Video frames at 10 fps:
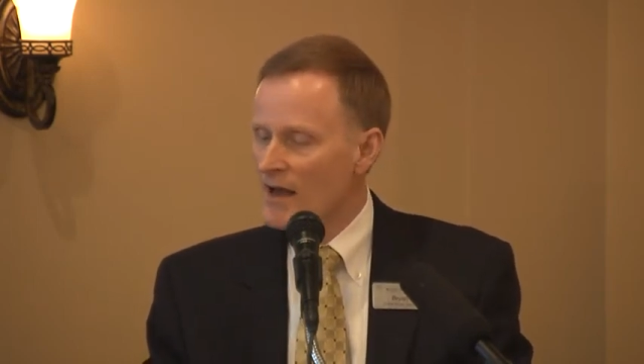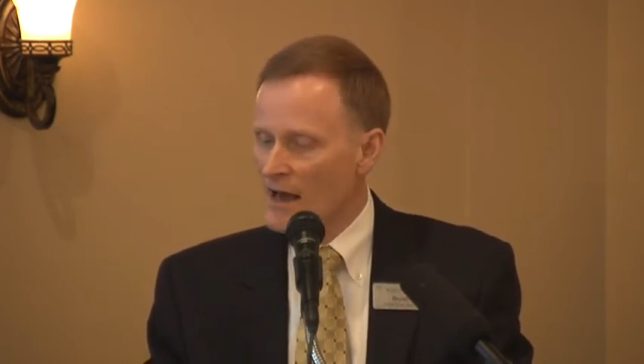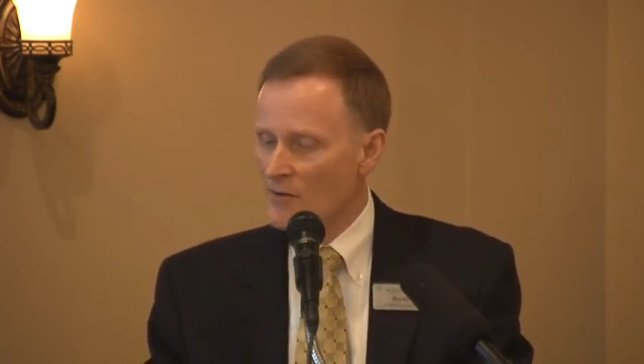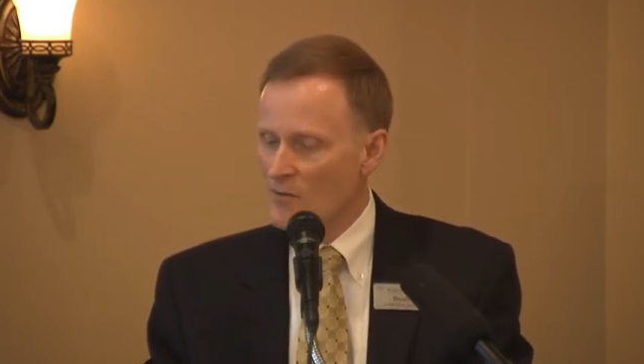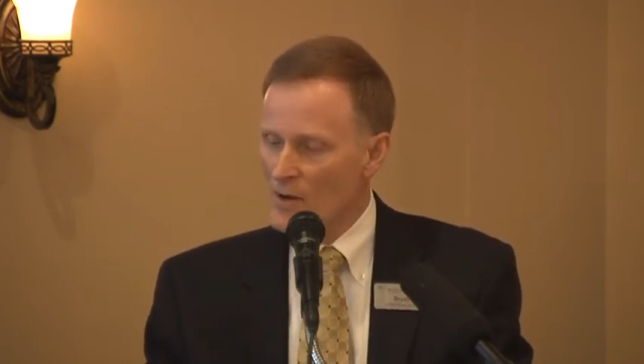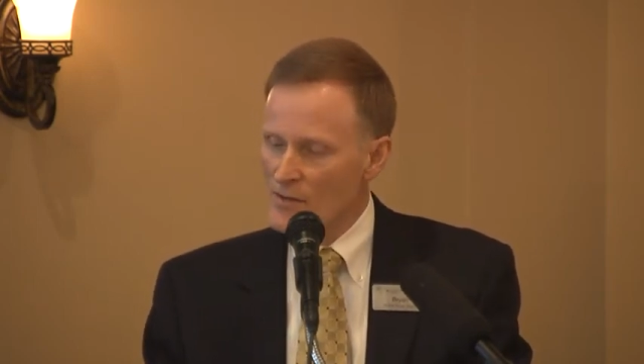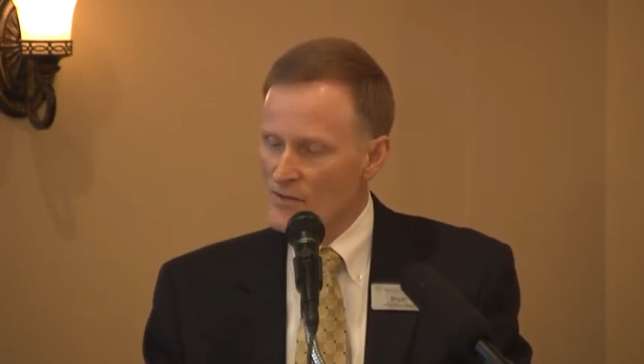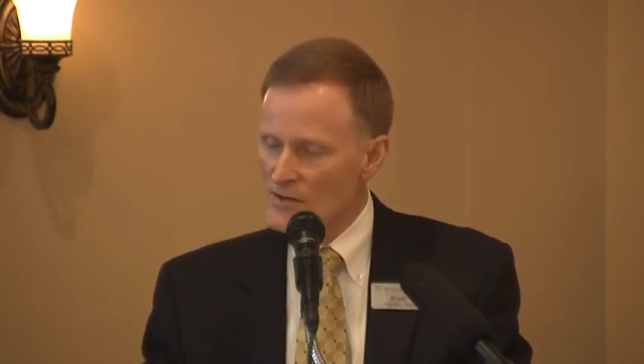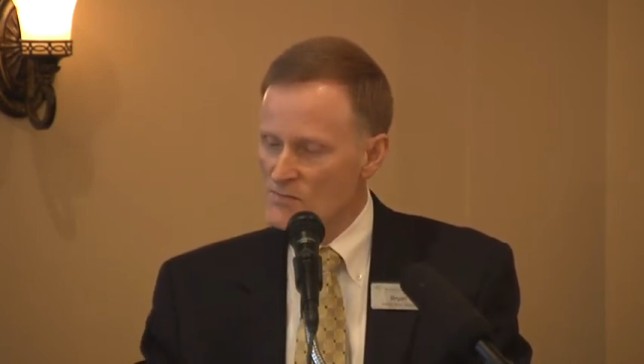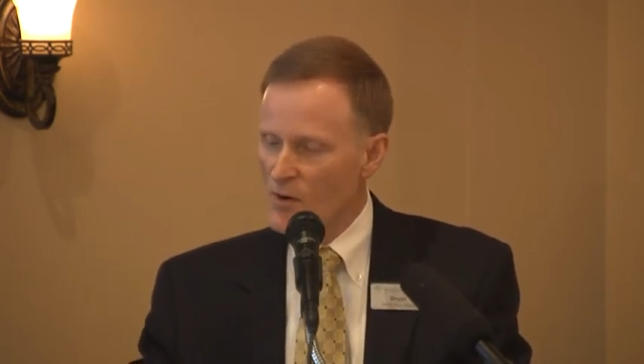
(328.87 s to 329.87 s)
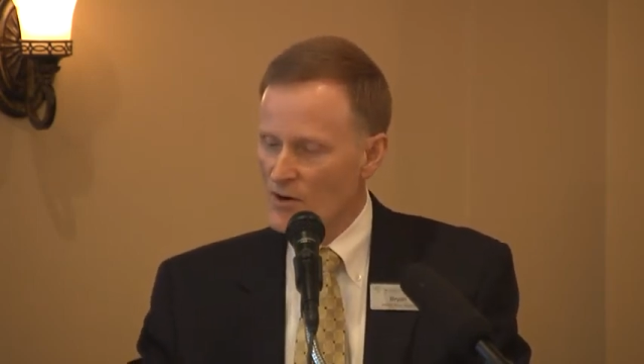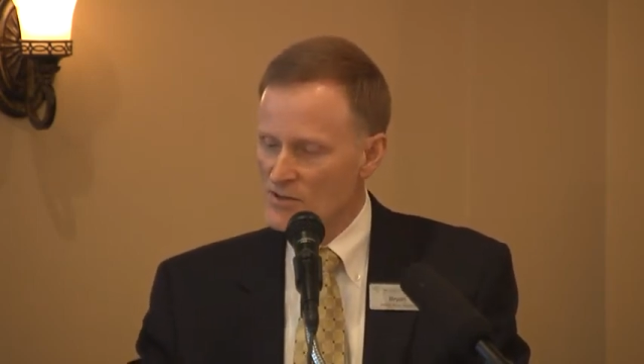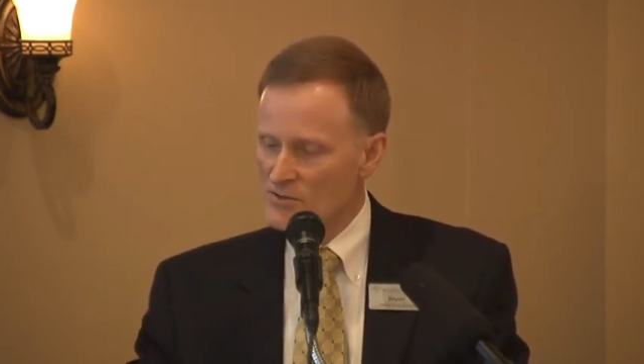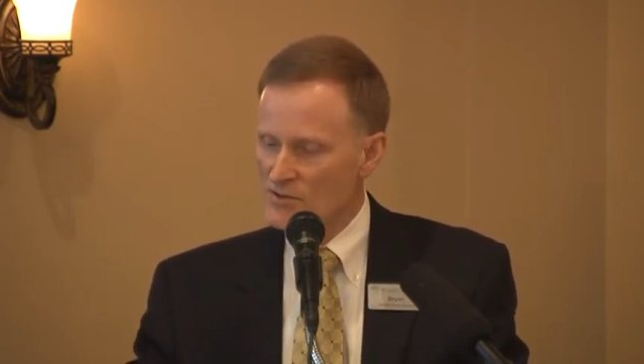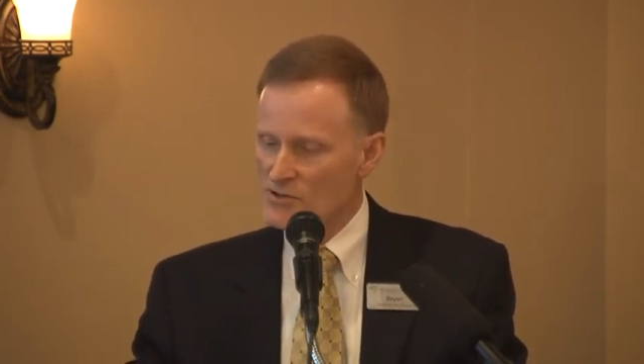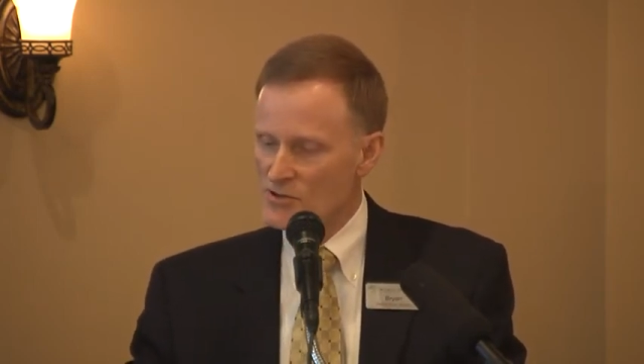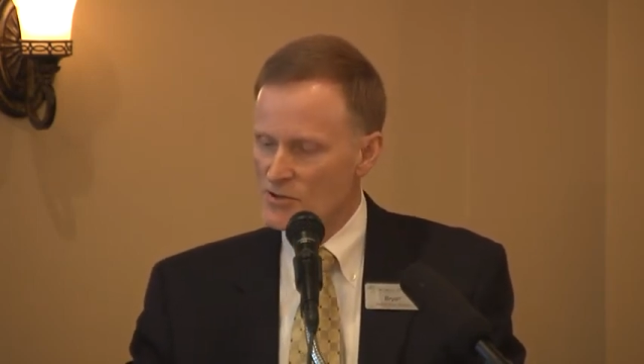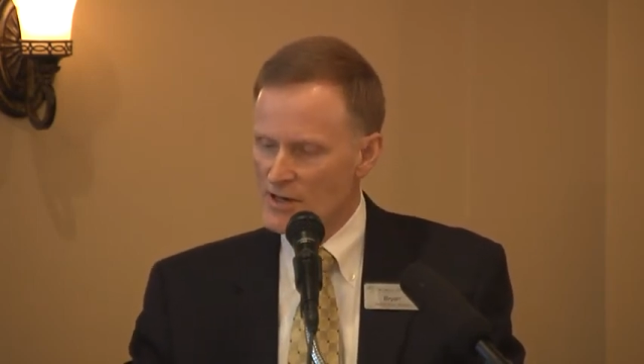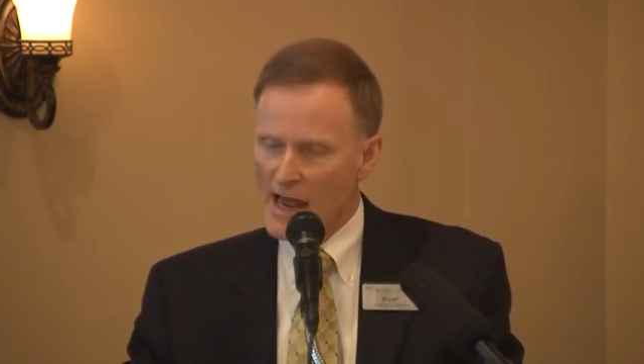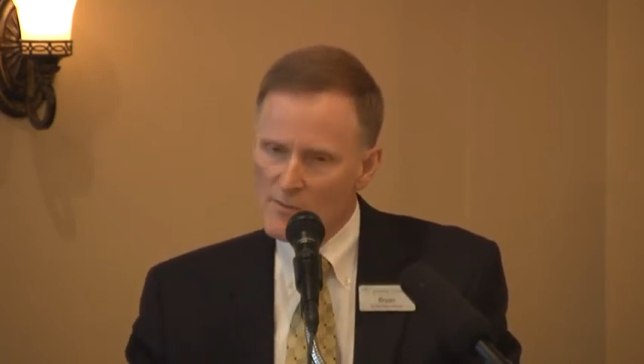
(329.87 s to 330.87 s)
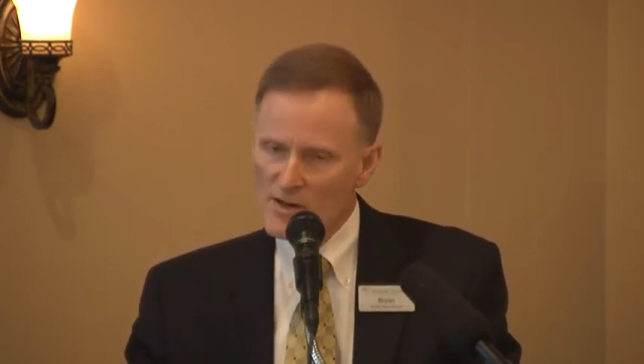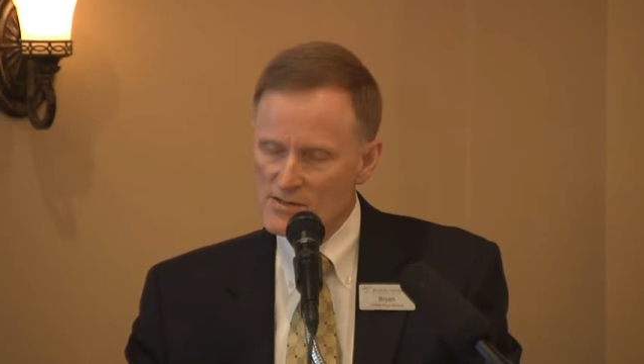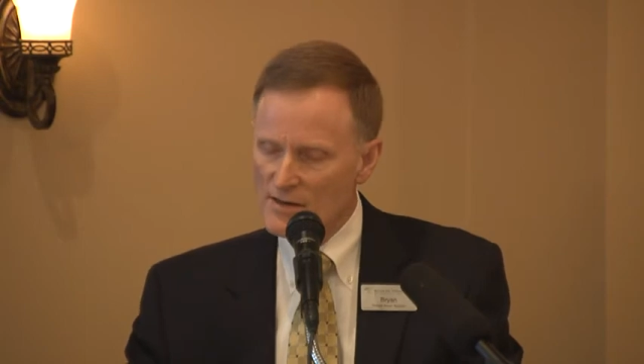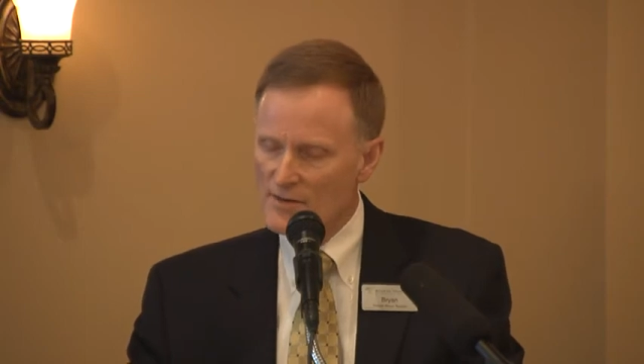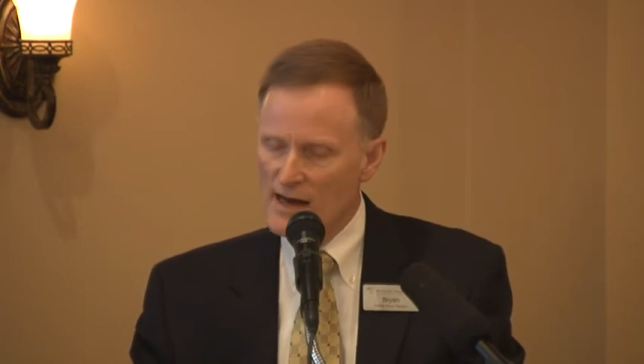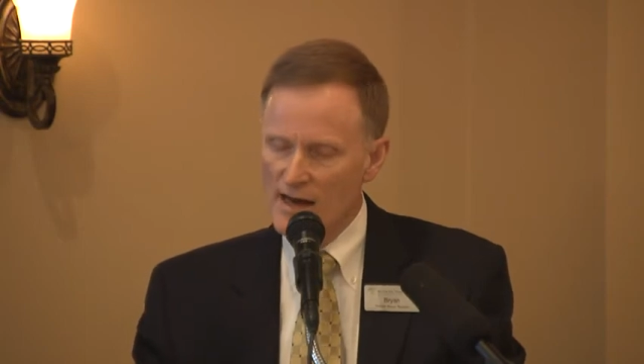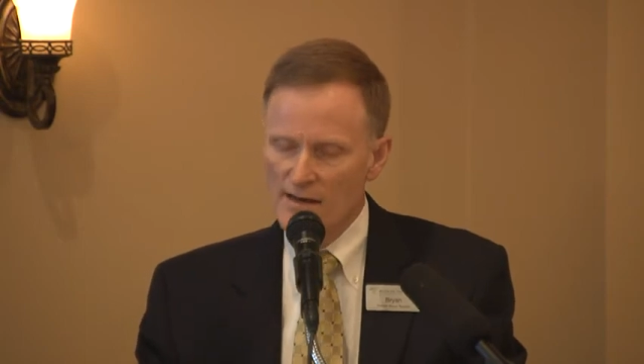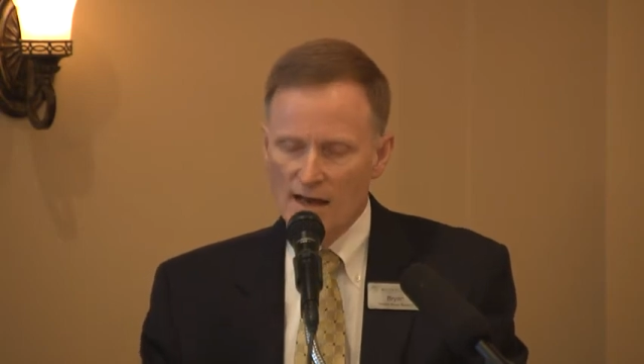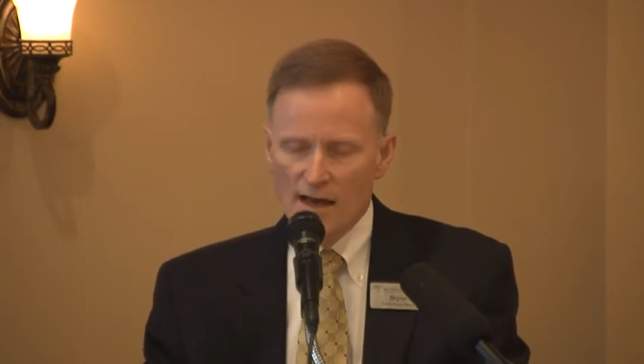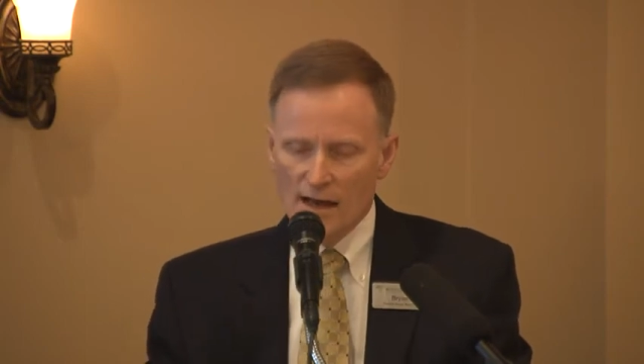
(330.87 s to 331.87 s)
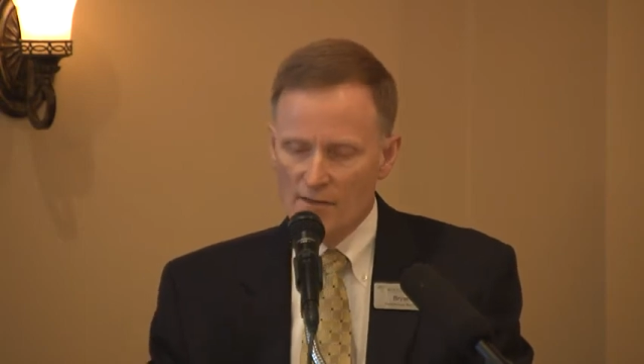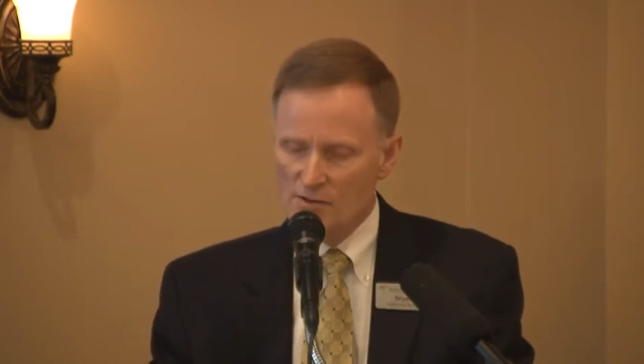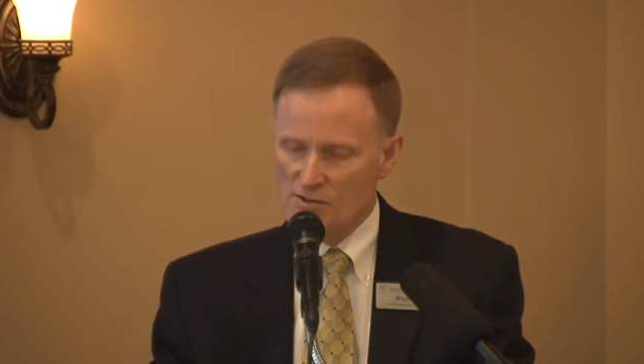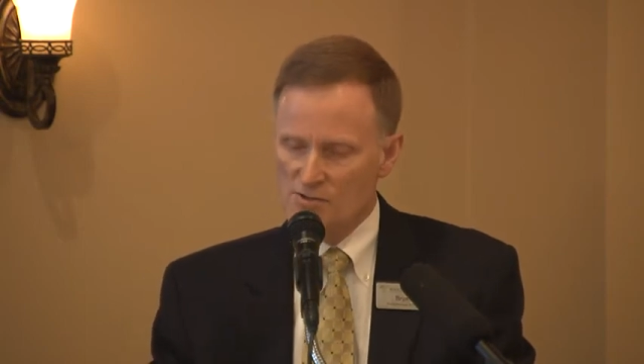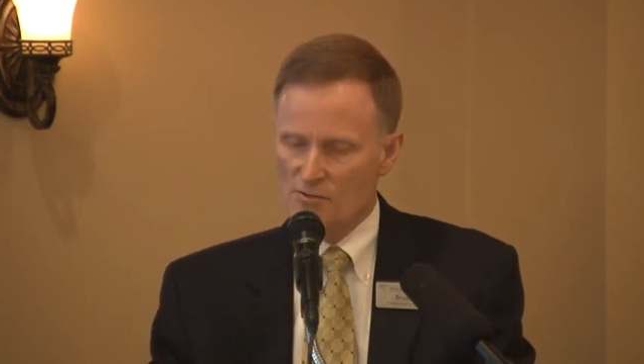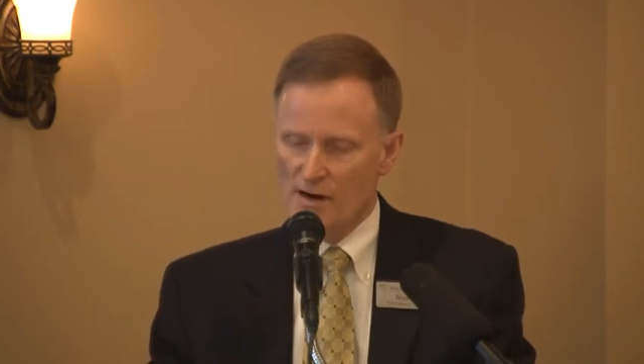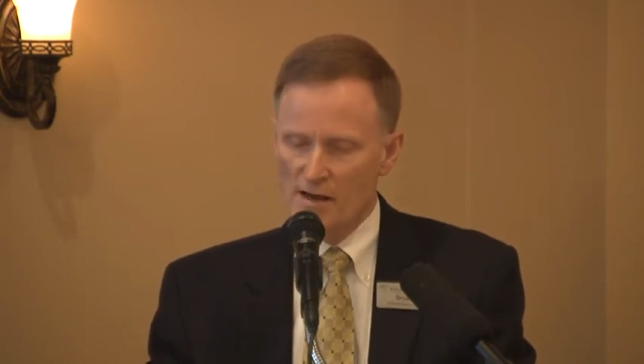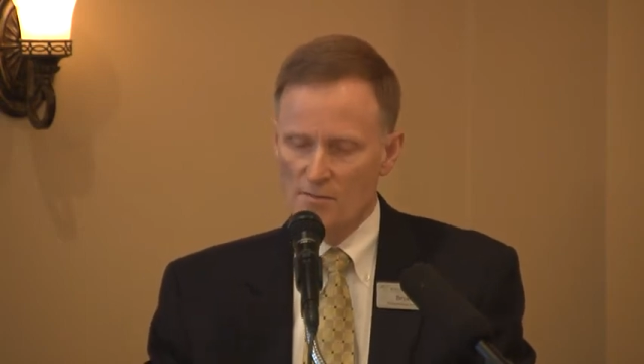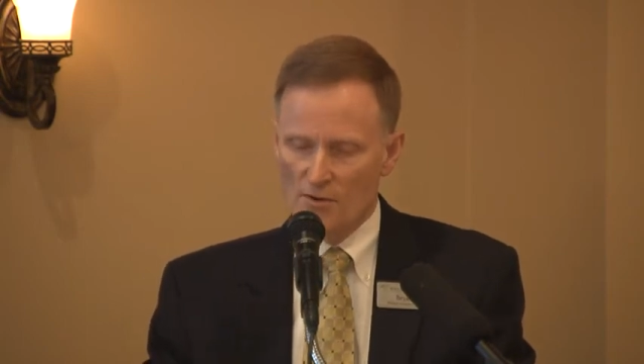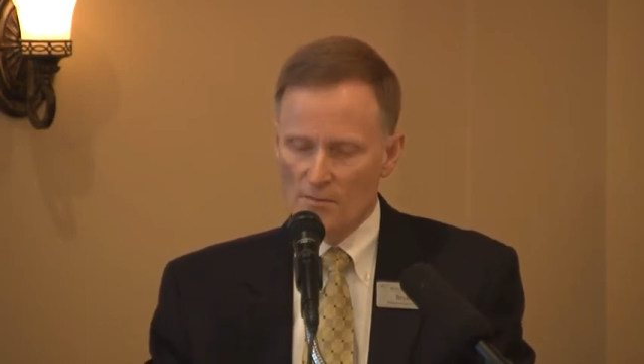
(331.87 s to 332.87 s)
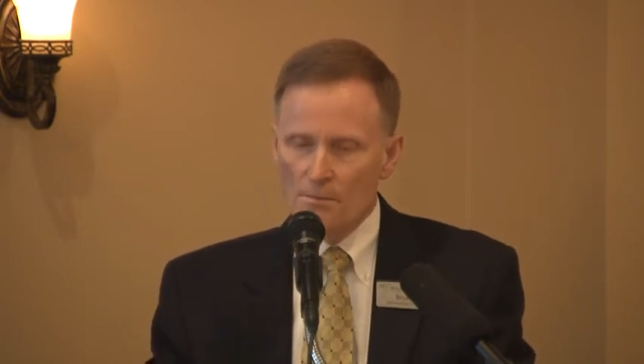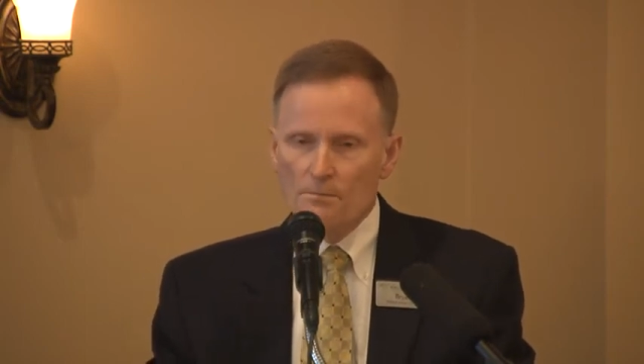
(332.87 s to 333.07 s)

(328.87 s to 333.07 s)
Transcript: whether these parties are insured and how much they've got, and there's a scramble.